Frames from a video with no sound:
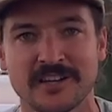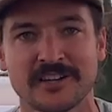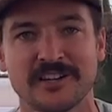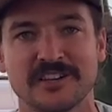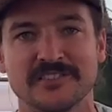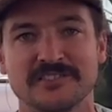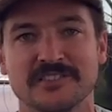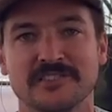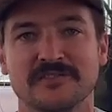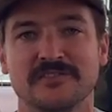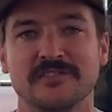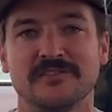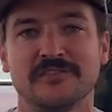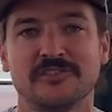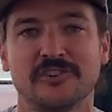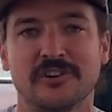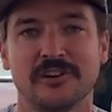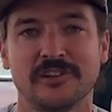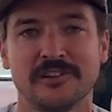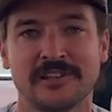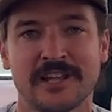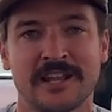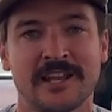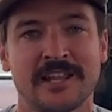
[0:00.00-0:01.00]
because if you've
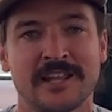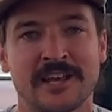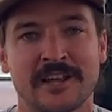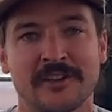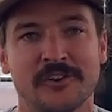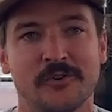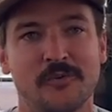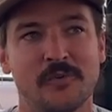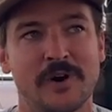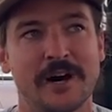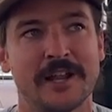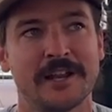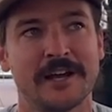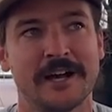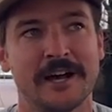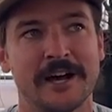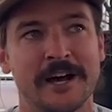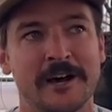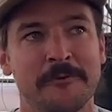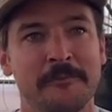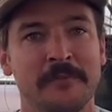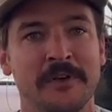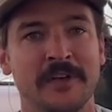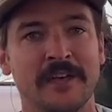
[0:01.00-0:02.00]
got Lenny under one
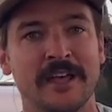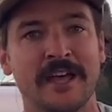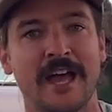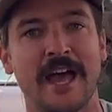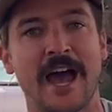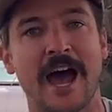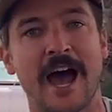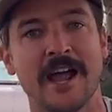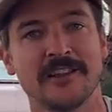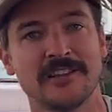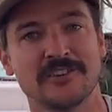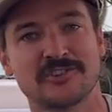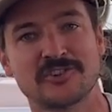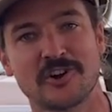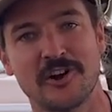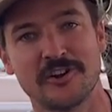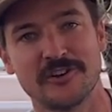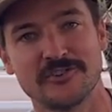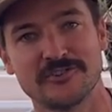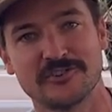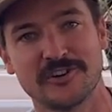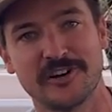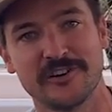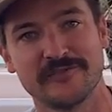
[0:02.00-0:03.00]
arm and you're trying
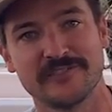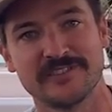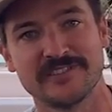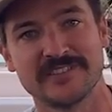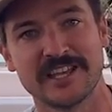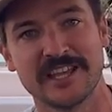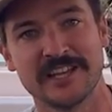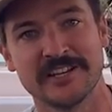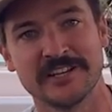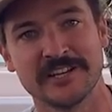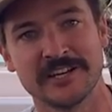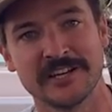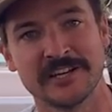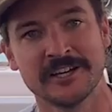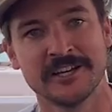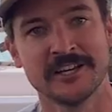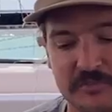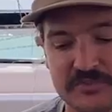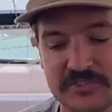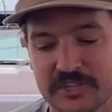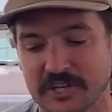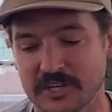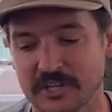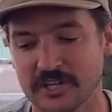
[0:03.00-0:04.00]
to drive the tender.
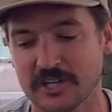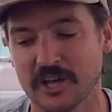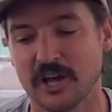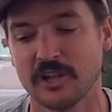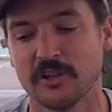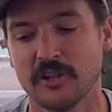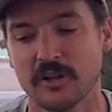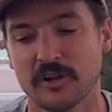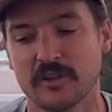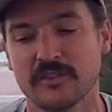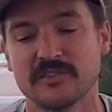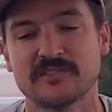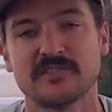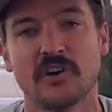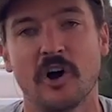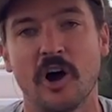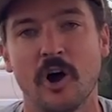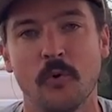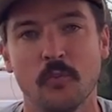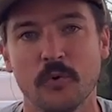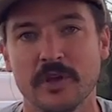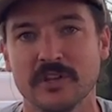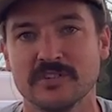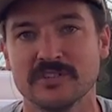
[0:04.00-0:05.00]
So a lot of the
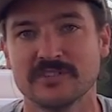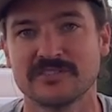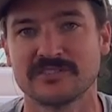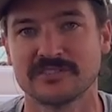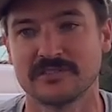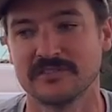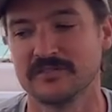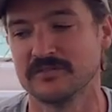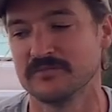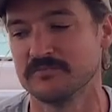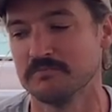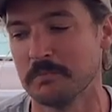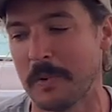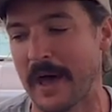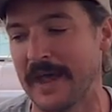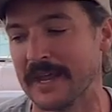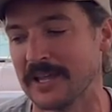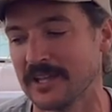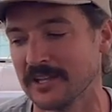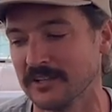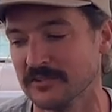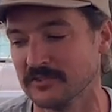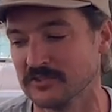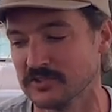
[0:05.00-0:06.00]
time we're just sort of
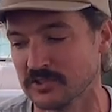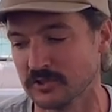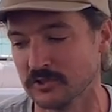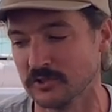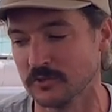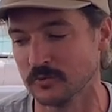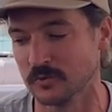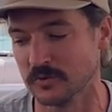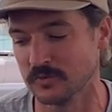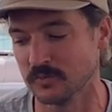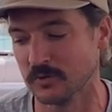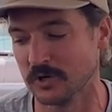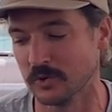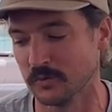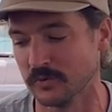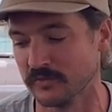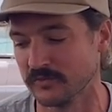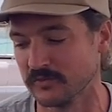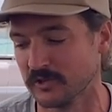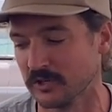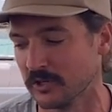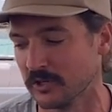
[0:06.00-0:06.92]
making do with what we've